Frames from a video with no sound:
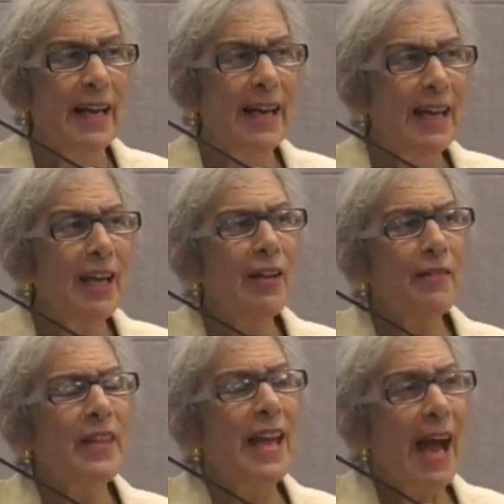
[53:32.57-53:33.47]

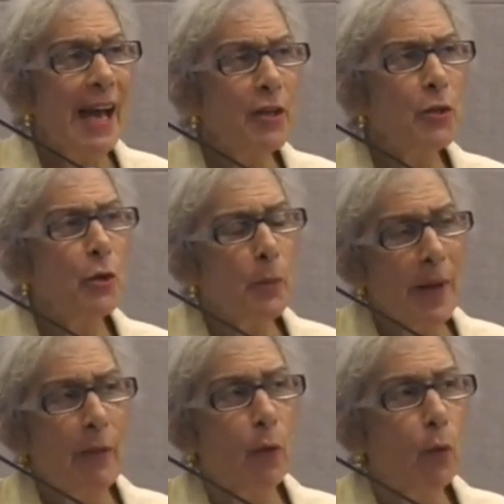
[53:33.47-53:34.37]
in the attitude
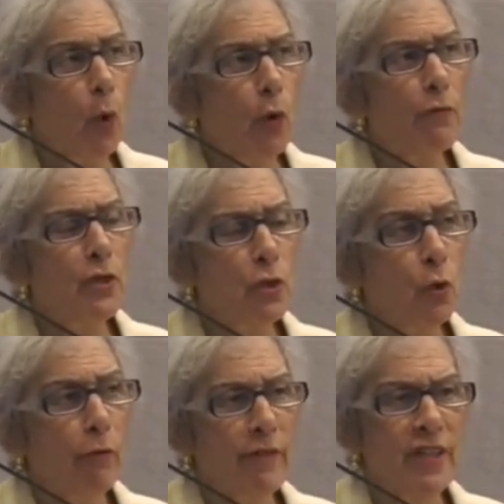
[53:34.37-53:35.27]
about the role of the
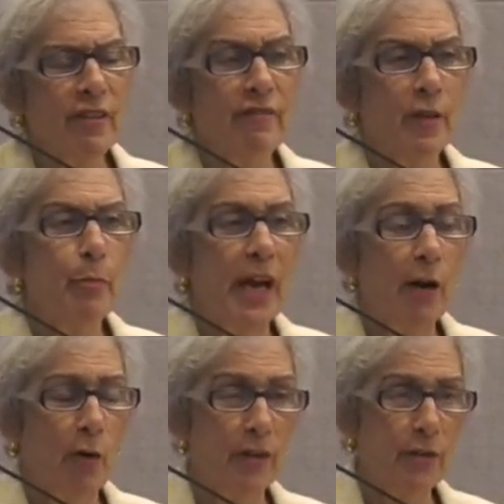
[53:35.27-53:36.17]
school vis-a-vis
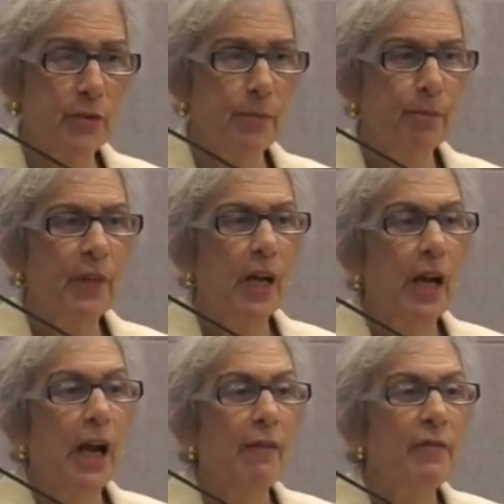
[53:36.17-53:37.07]
parents.
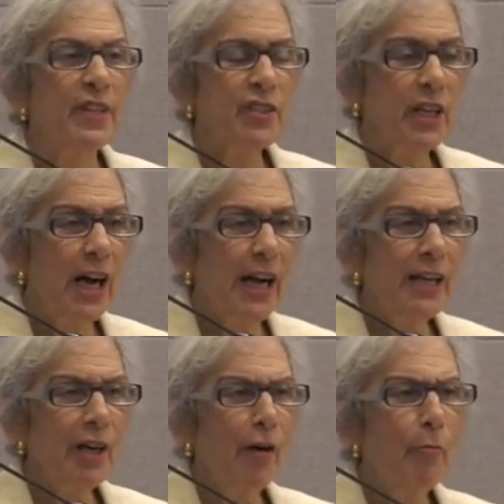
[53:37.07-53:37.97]
This
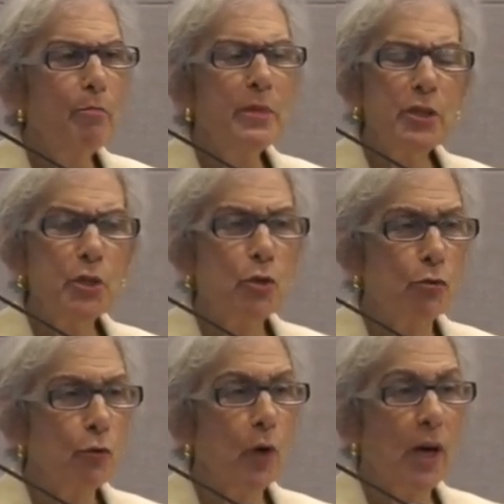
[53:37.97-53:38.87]
kind of
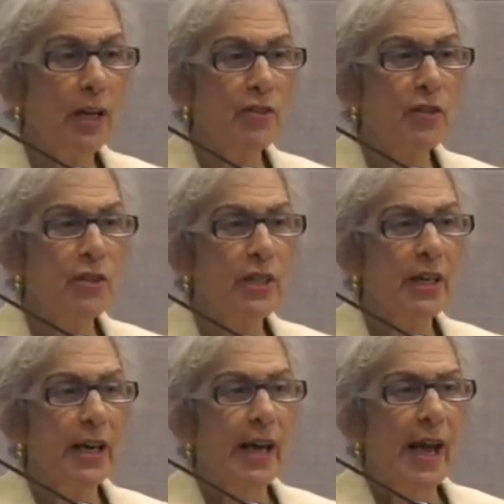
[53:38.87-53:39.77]
mistrust
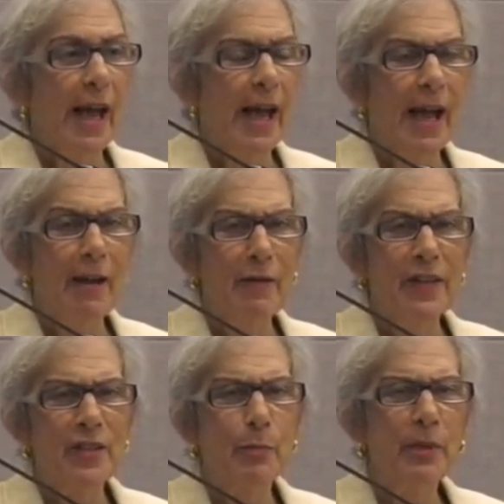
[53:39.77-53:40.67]
and
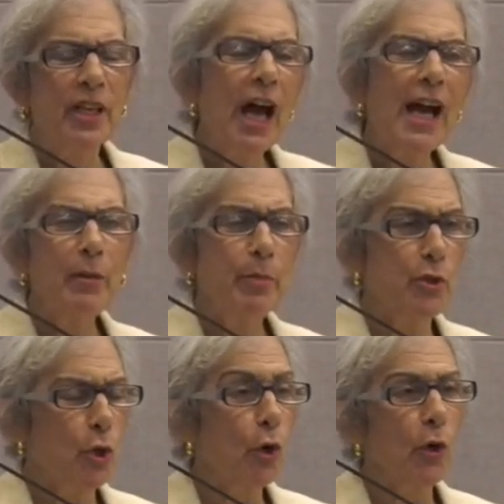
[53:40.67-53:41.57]
this benign
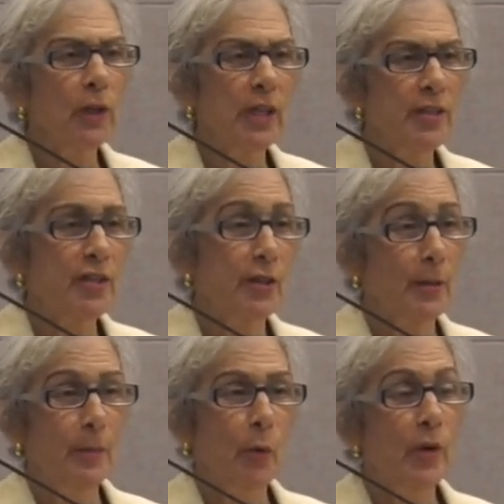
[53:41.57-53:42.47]

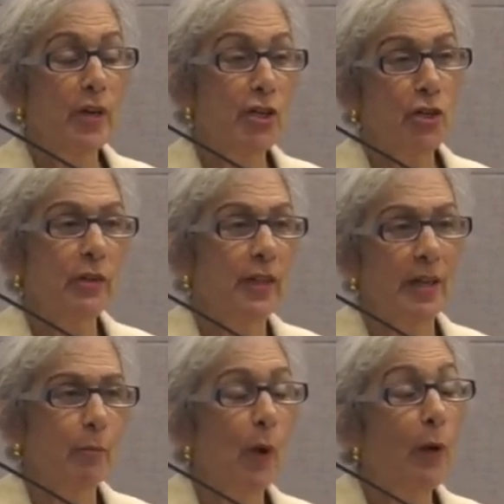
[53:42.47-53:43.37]
paternalism, or
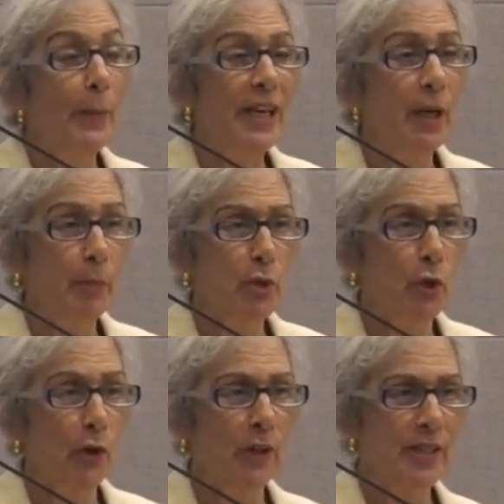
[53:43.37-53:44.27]
initially well-meaning
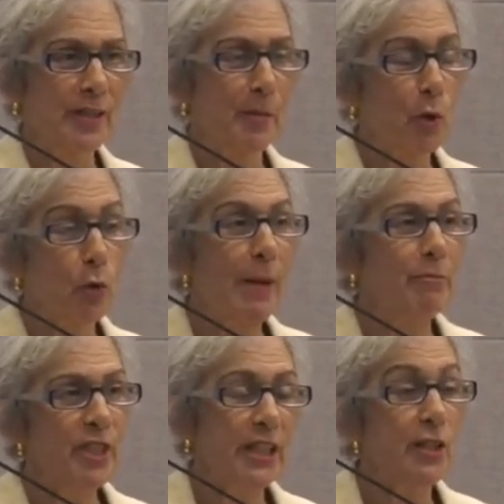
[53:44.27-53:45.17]
paternalism,
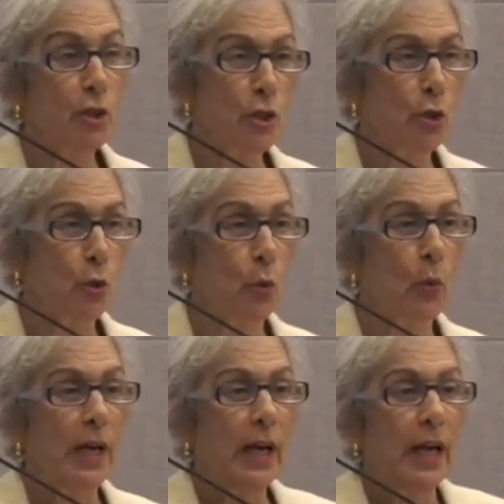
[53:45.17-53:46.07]
crept
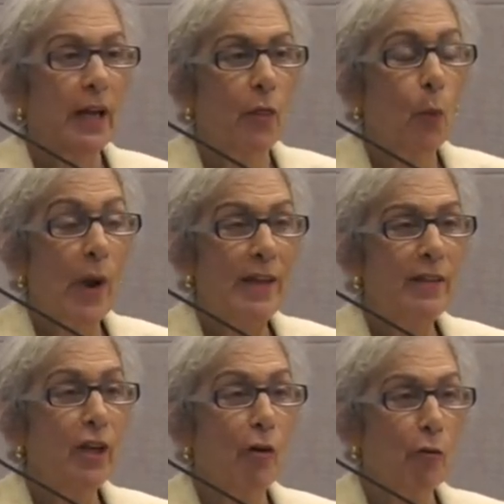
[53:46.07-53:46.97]
into the
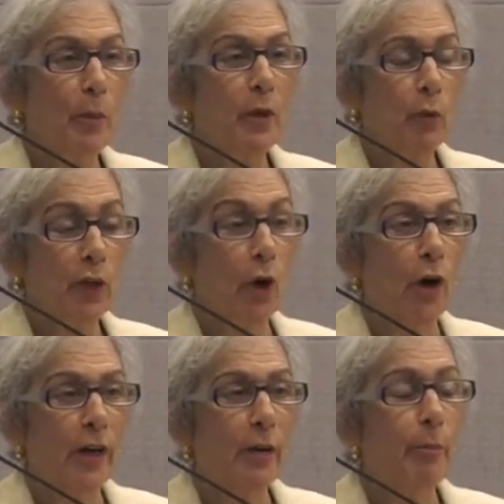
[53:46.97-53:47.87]
way the government
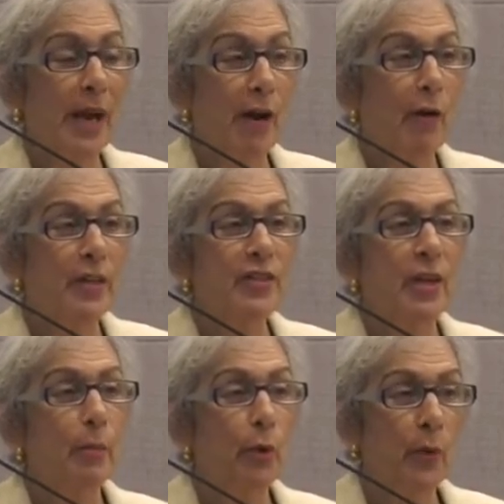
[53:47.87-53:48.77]
regarded
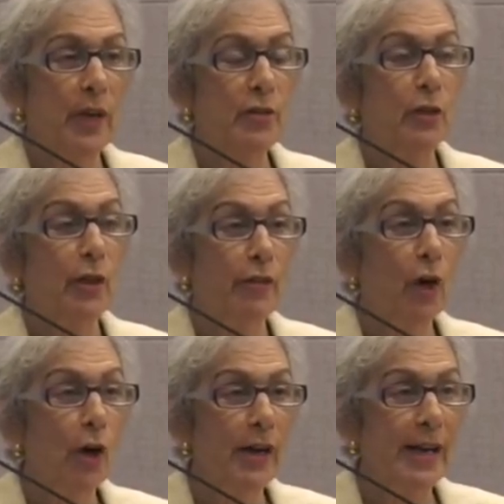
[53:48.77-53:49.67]
parents and parental
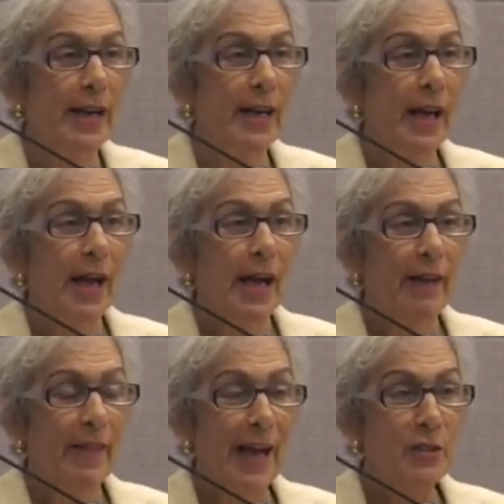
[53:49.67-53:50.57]
authority.
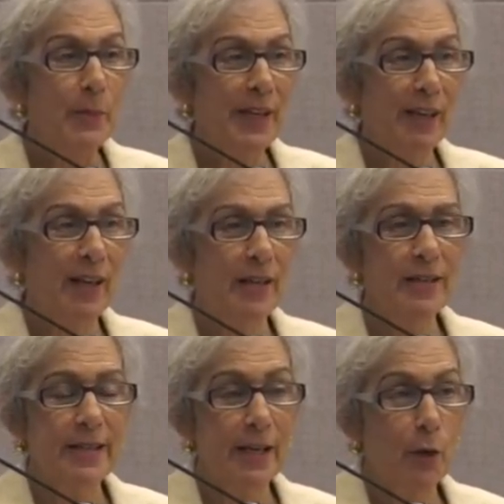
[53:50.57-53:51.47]
And that's
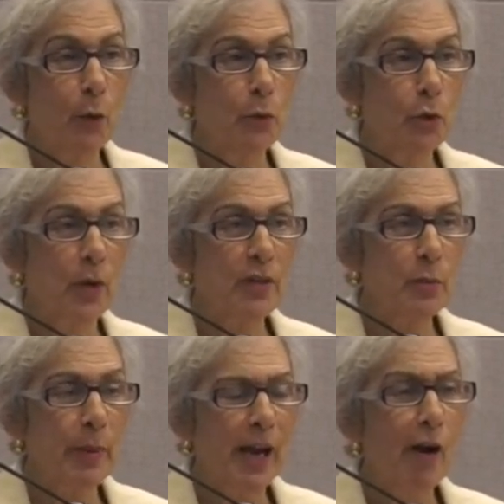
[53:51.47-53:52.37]
because they don't
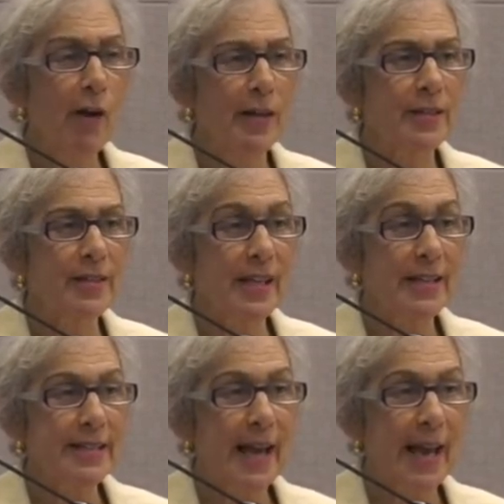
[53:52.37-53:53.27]
trust parents.
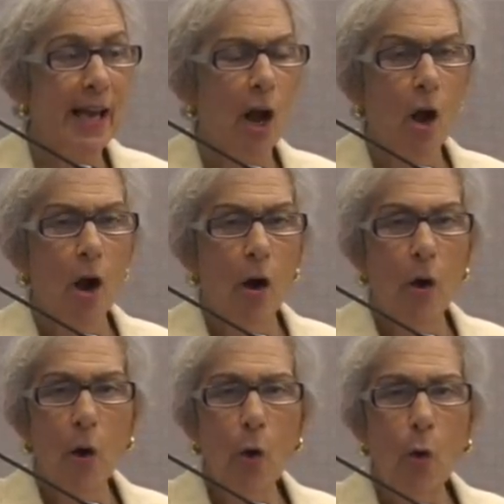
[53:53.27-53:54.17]
They say,
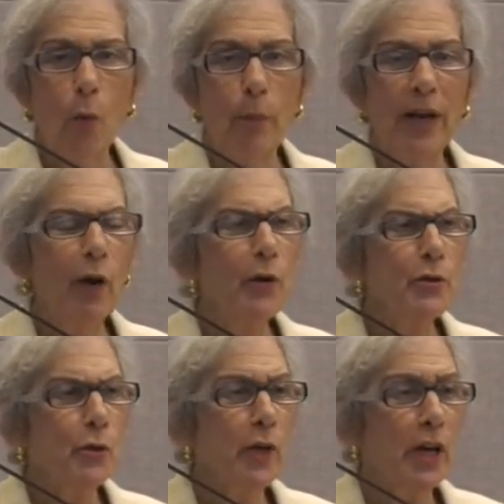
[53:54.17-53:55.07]
oh,
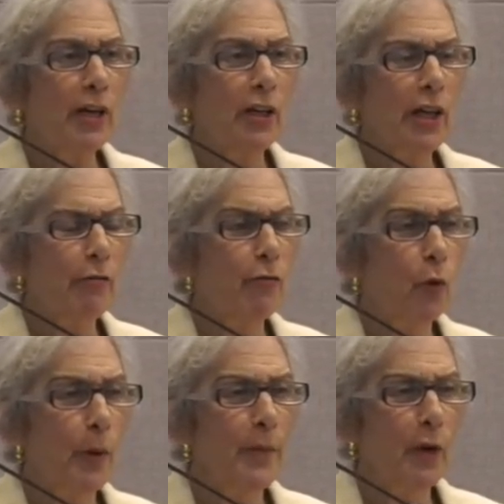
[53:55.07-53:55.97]
parents are not going to
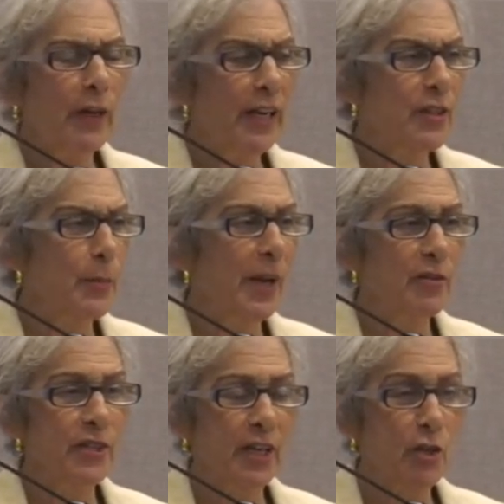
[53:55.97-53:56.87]
inform their kids
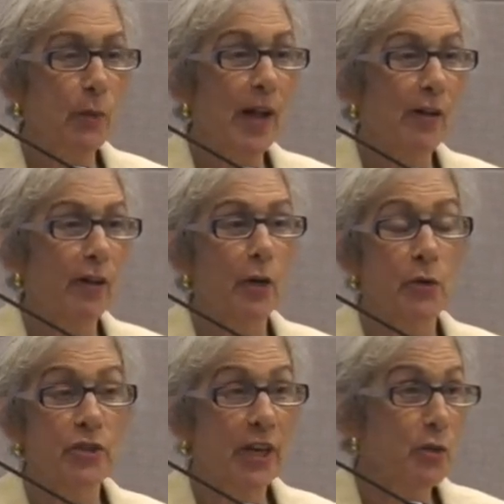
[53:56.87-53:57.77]
about sexuality
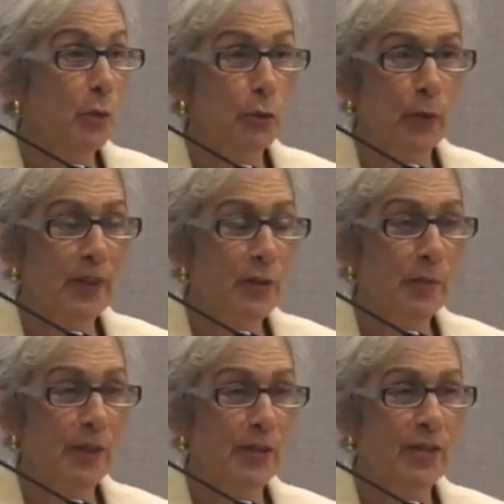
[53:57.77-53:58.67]
or sexual
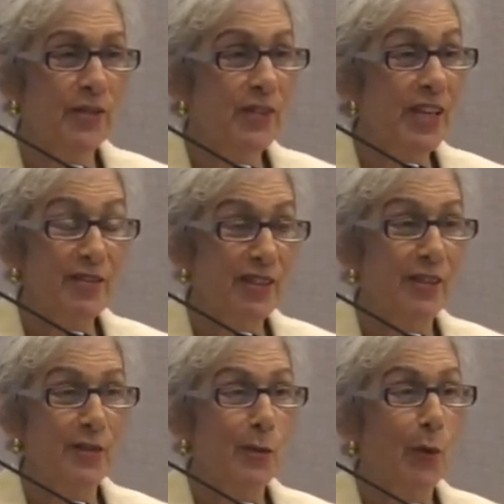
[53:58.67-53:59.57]
transmitted
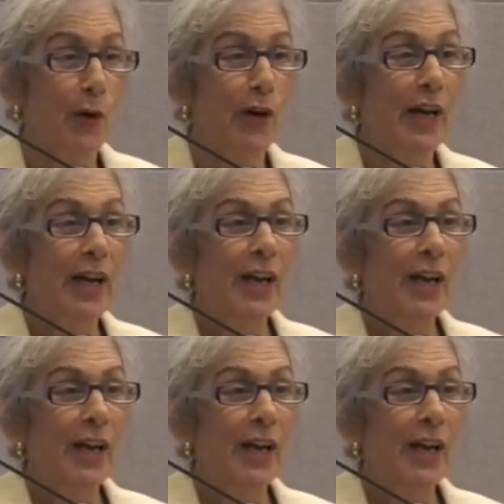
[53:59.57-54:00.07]
diseases or,